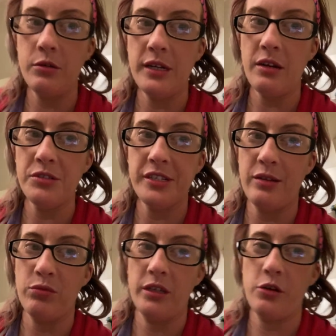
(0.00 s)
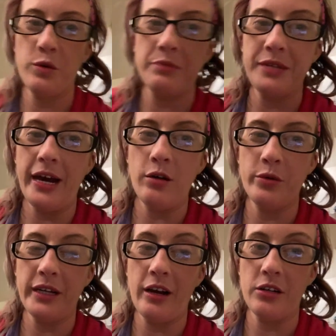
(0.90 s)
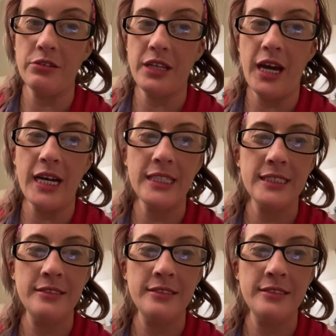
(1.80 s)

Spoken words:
and I was like really creeped out when I heard that.